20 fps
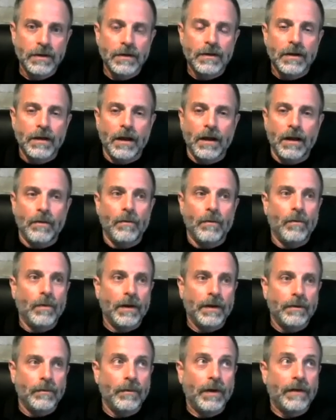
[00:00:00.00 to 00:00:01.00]

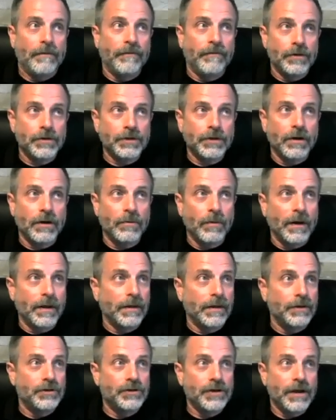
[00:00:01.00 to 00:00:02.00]
When I first started running
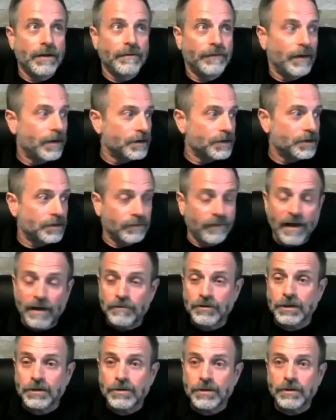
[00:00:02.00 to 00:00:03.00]
the jet varnish
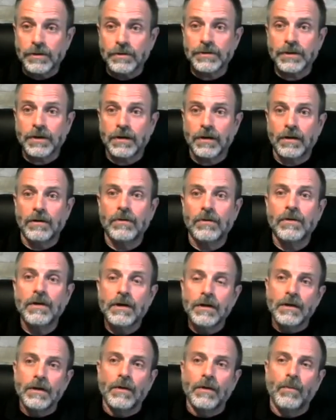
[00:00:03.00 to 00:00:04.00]
5, 6 years ago,
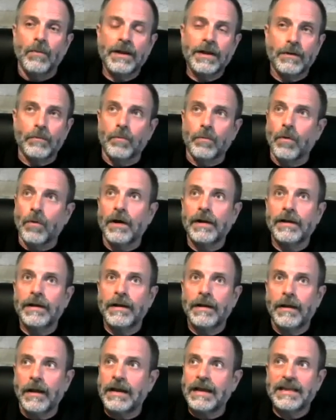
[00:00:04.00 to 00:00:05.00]
we didn't run
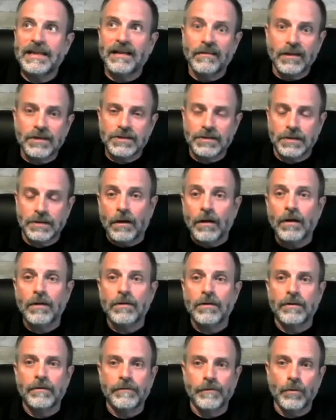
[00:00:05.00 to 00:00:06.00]
anything less than
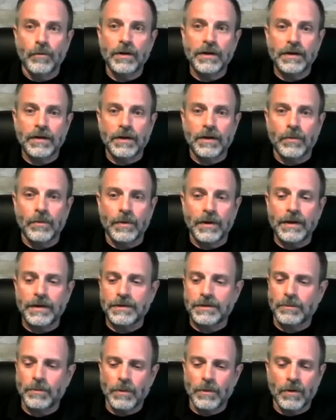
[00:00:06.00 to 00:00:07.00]
140
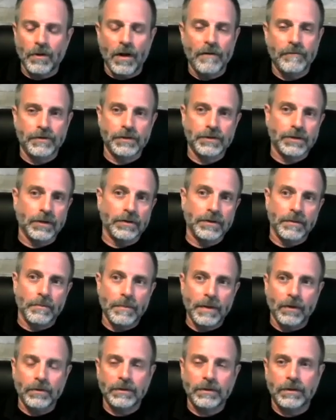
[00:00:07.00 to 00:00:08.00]
degrees, and we would often start to
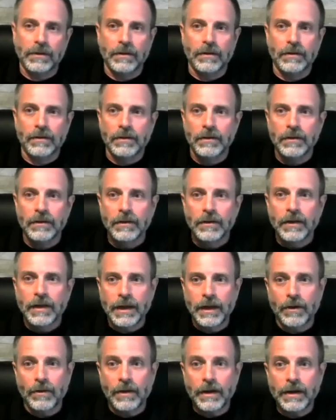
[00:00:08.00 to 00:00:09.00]
melt the
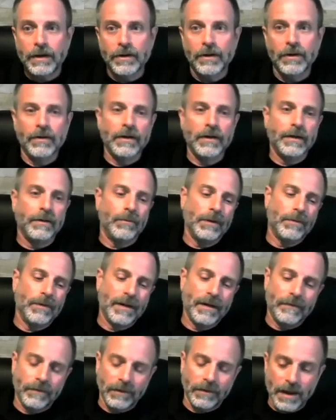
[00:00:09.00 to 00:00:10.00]
carrier, and we would
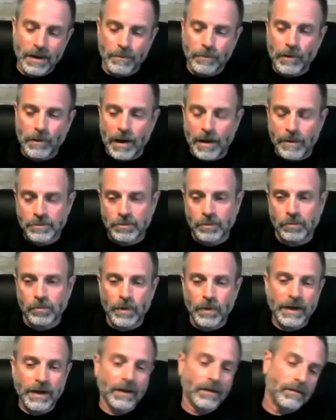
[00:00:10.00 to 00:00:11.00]
have a lot of problems with
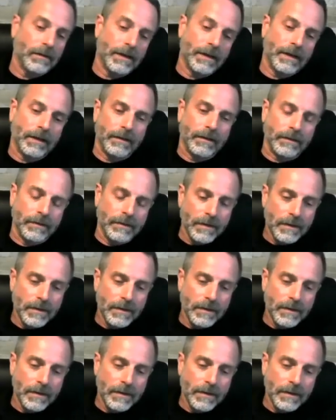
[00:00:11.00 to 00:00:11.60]
wrinkling, and